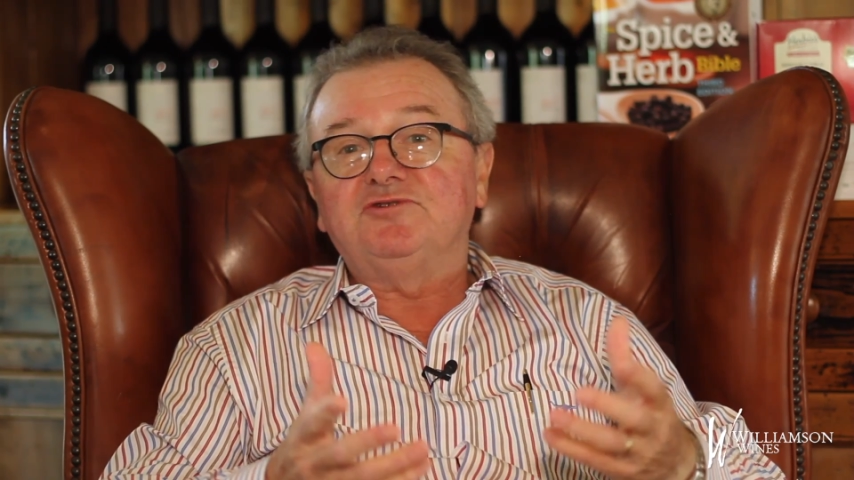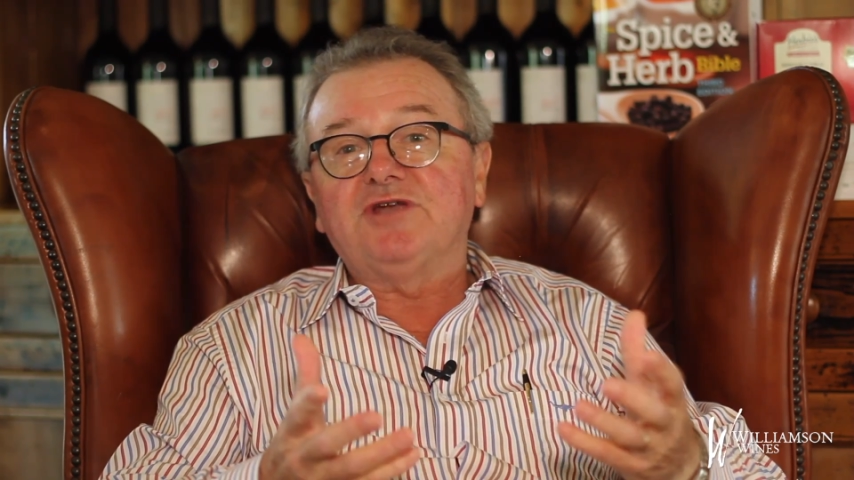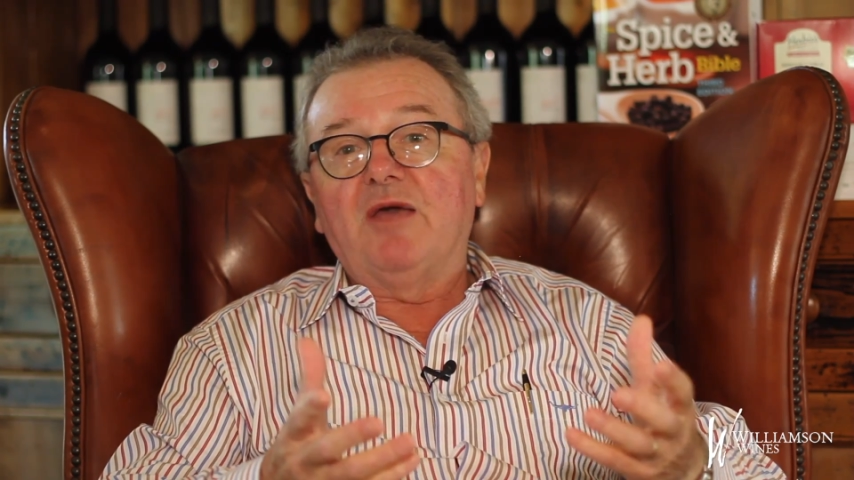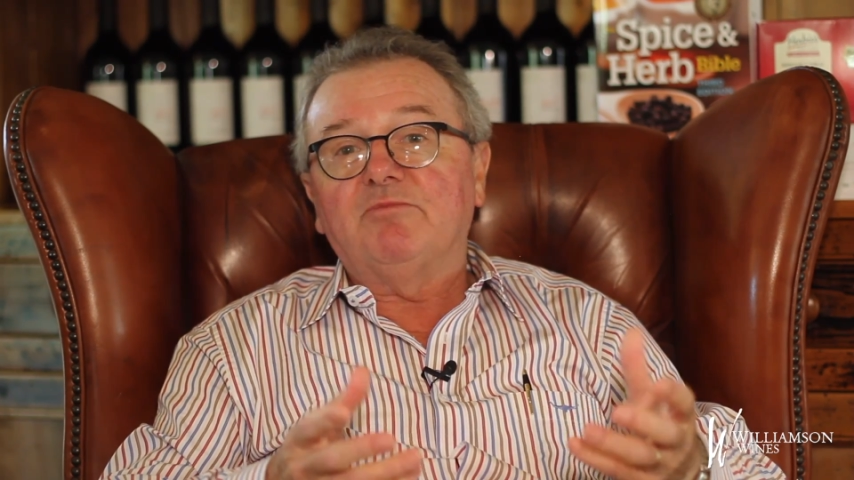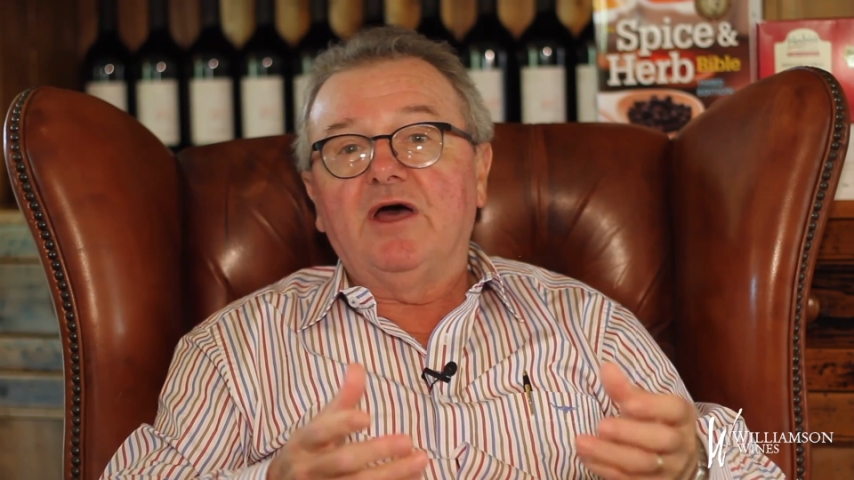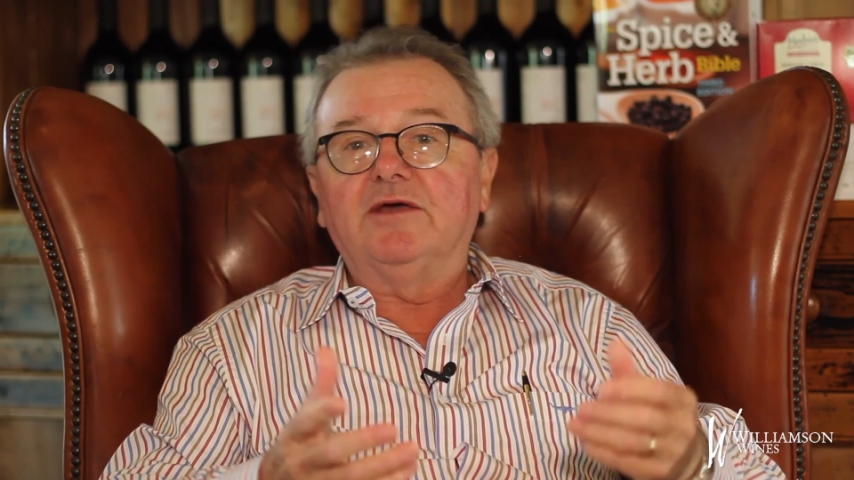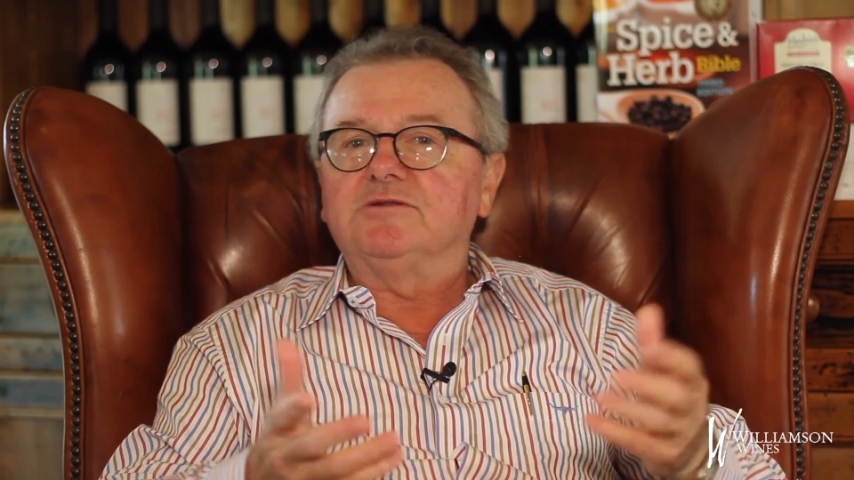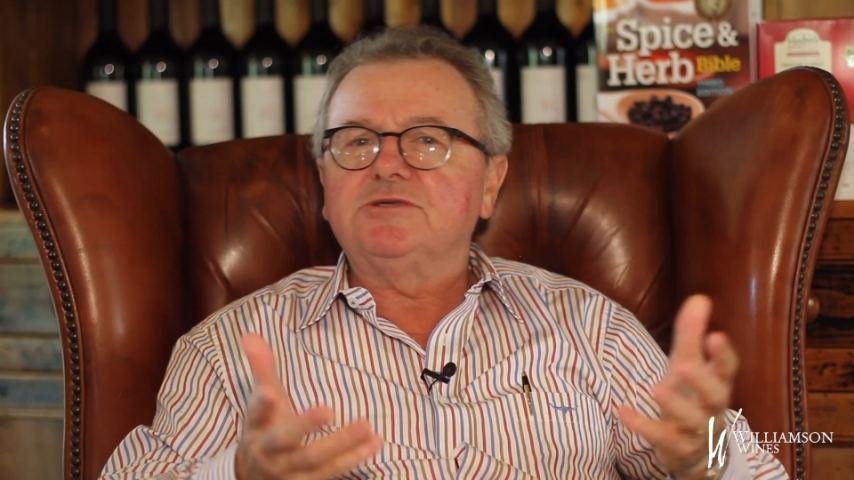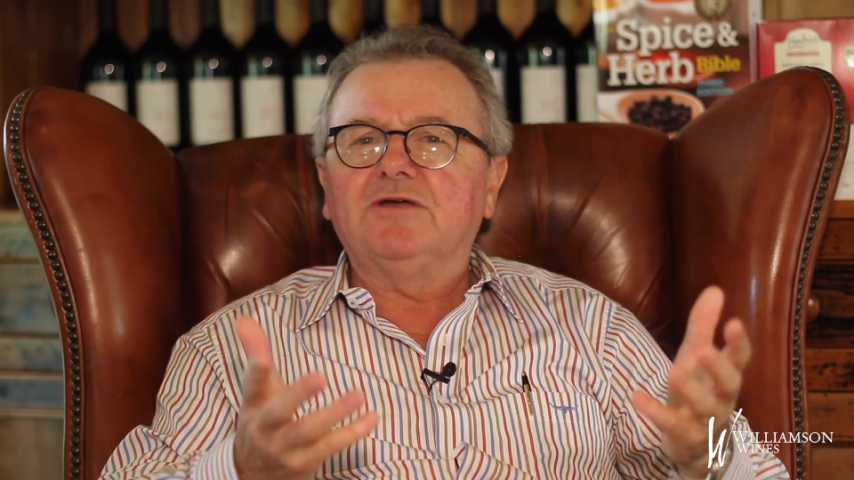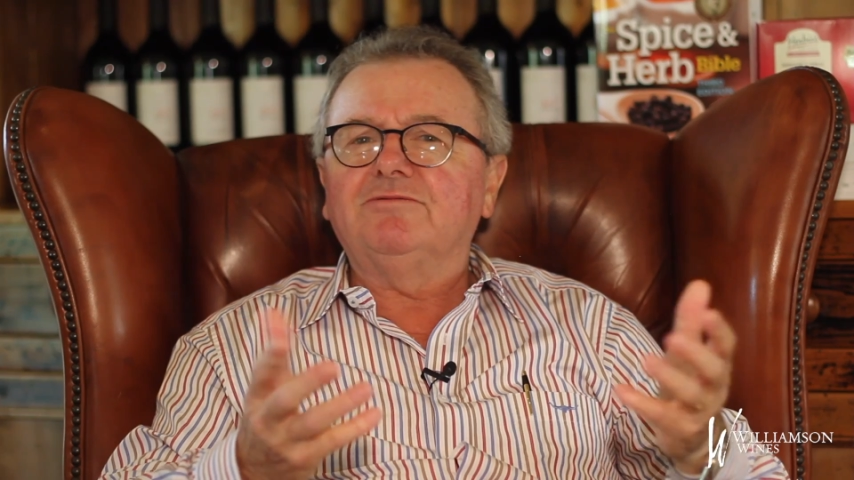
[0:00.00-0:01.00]

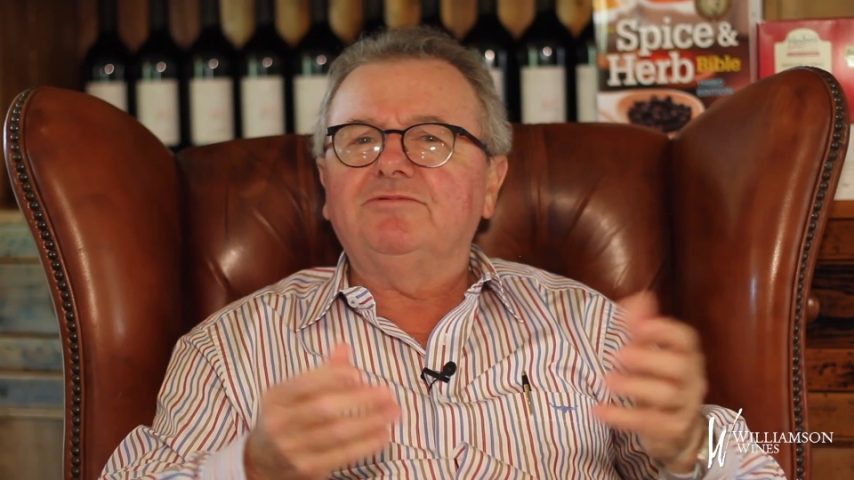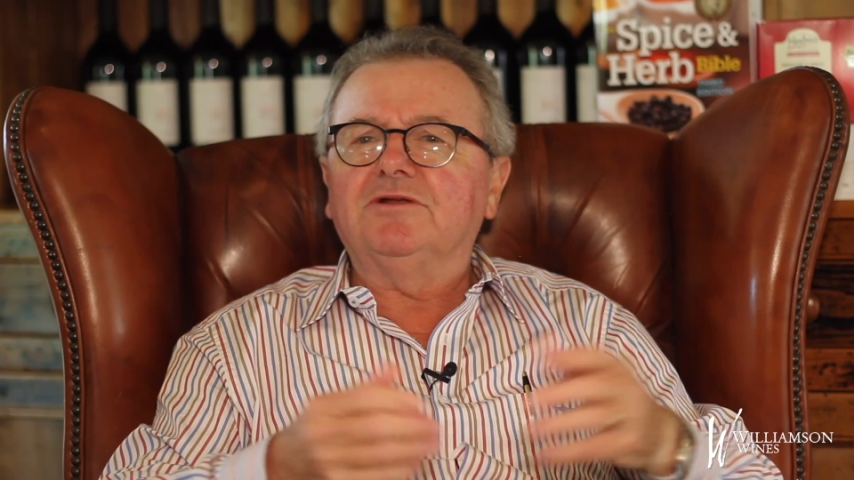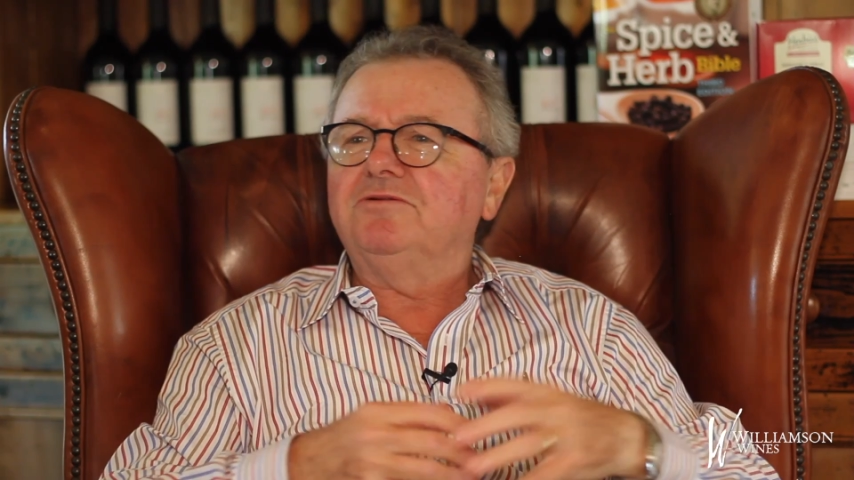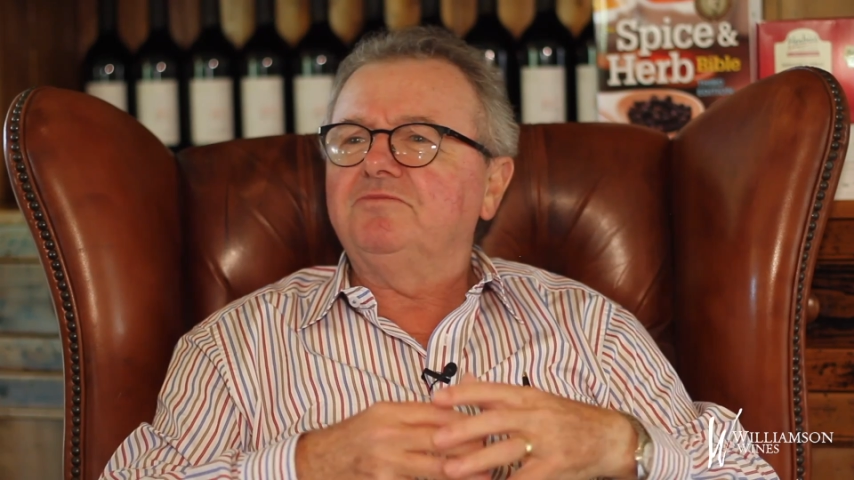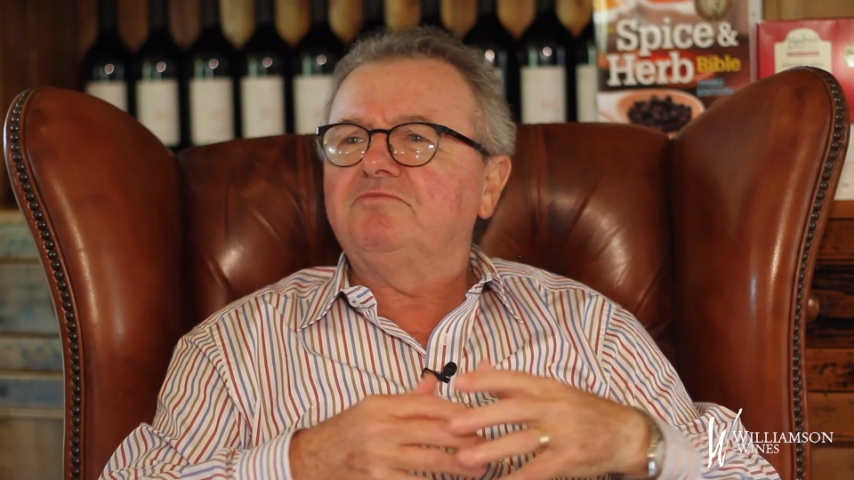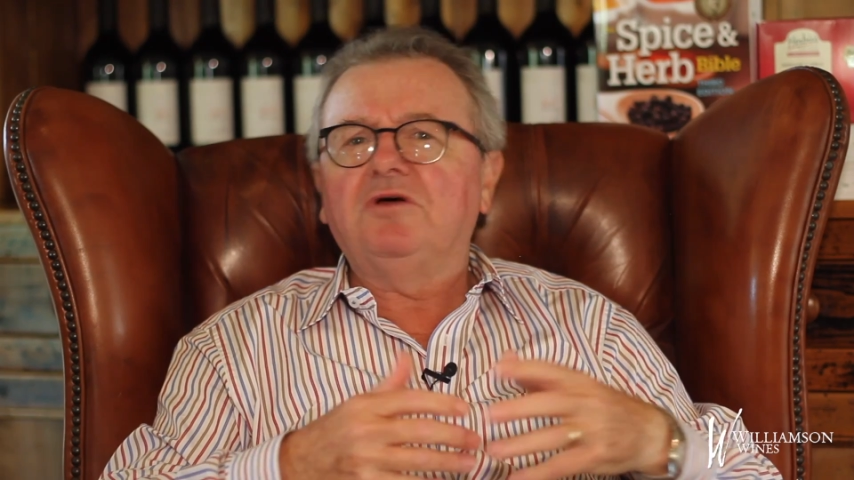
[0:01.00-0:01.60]
champagne, so,